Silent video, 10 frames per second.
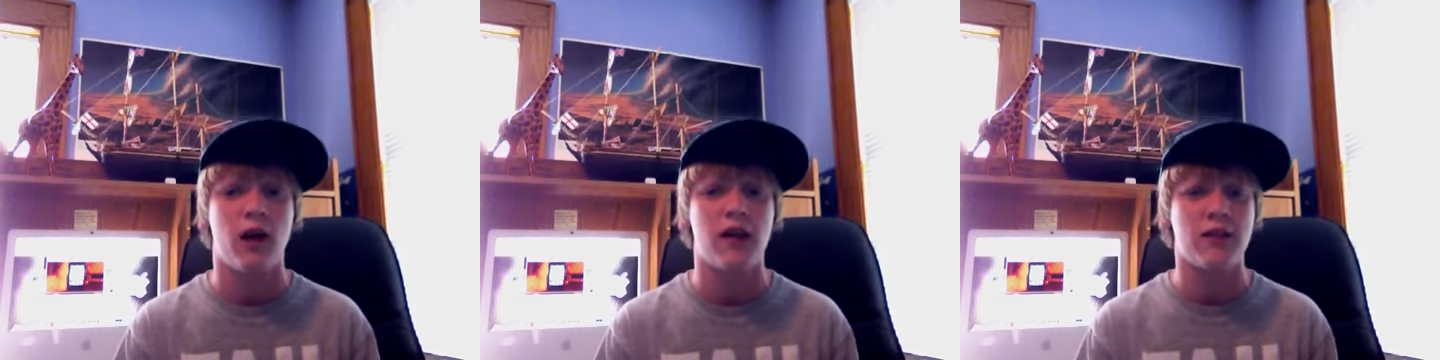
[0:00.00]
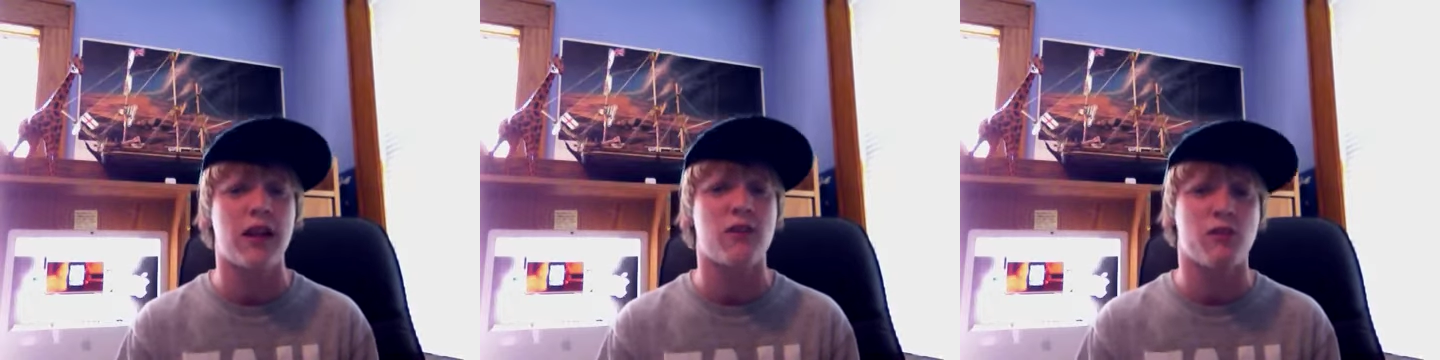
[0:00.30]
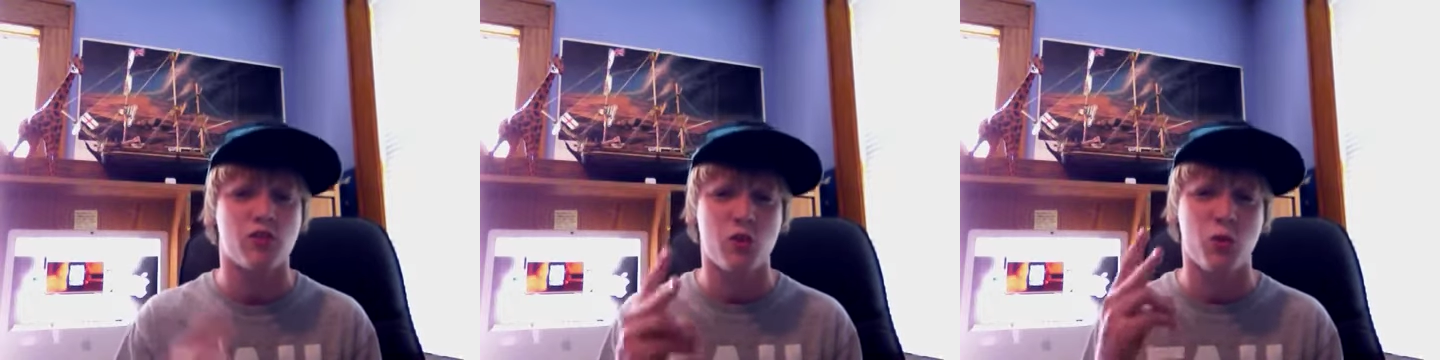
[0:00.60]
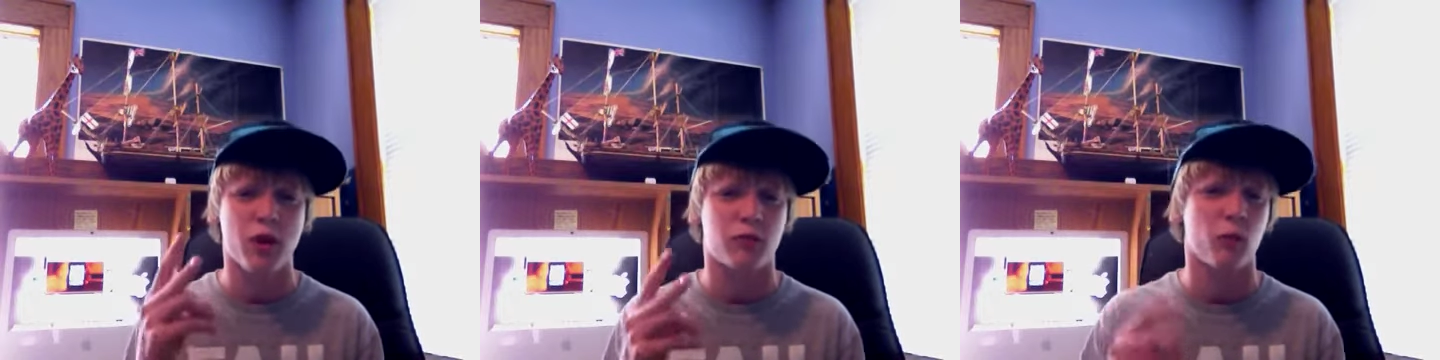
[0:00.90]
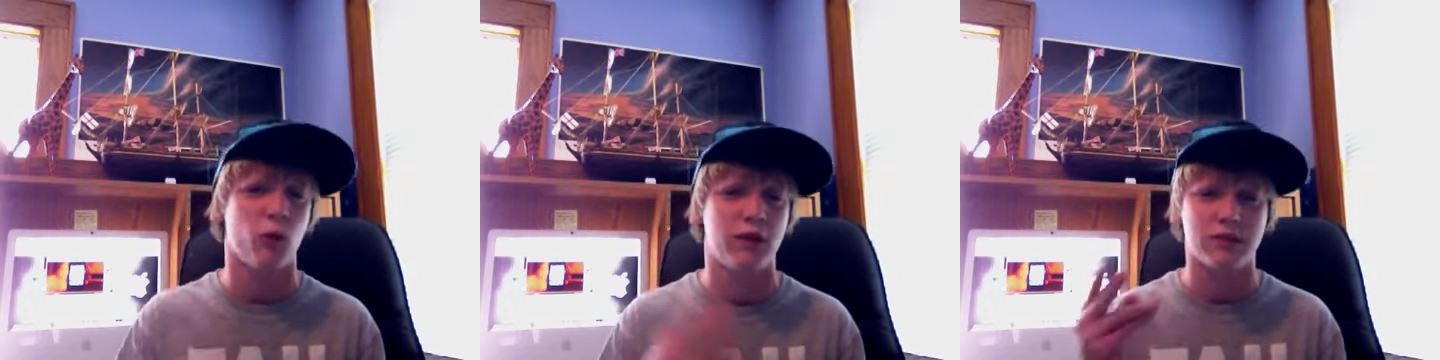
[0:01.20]
I think it's a 2-week
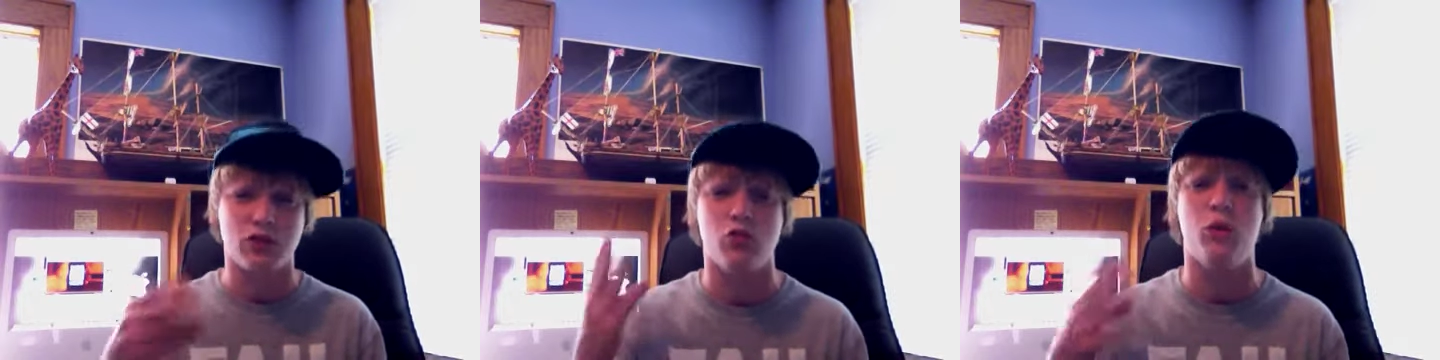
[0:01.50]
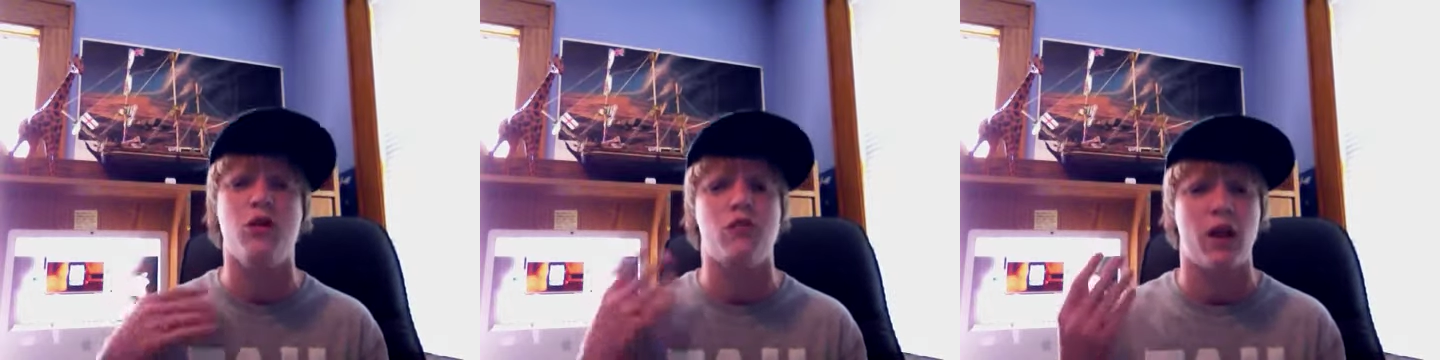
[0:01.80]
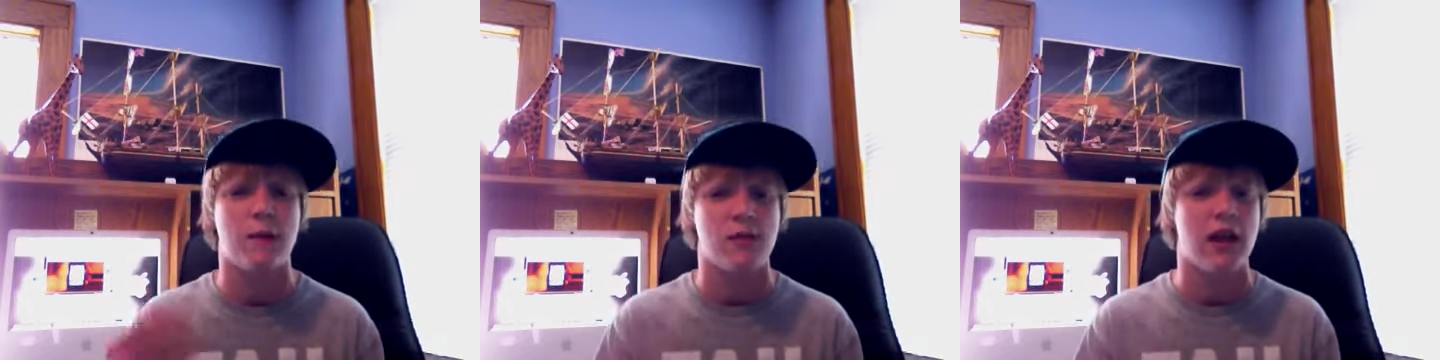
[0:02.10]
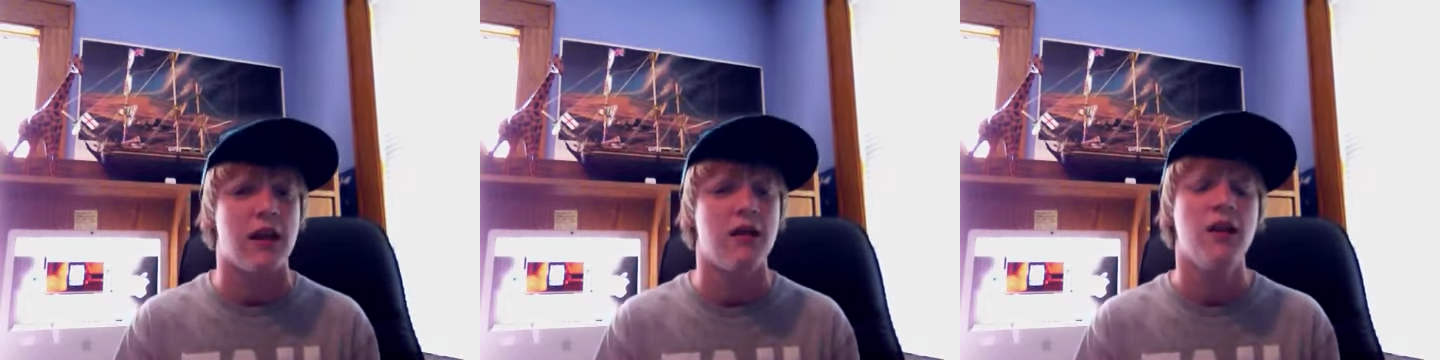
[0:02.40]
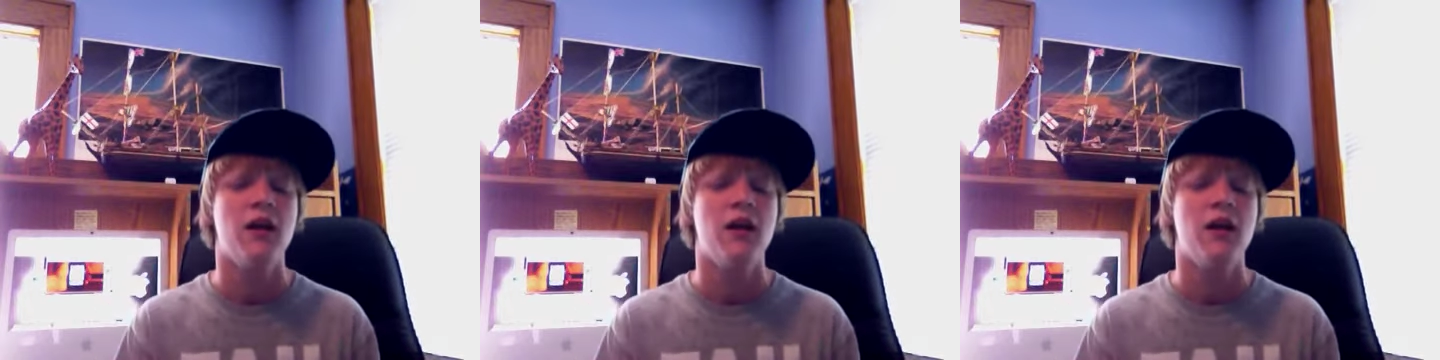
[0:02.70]
rule. Every 2 weeks they update it.